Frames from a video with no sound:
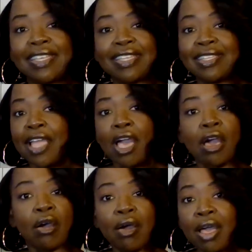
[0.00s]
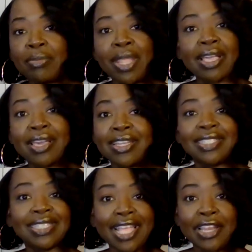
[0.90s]
No, I'm not going to
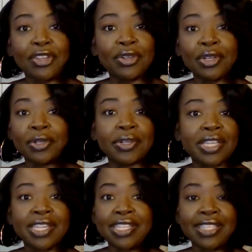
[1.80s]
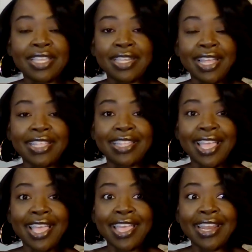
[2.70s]
slander her or anything like
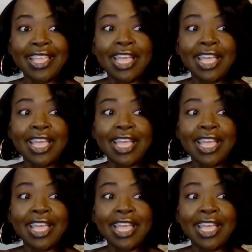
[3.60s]
that.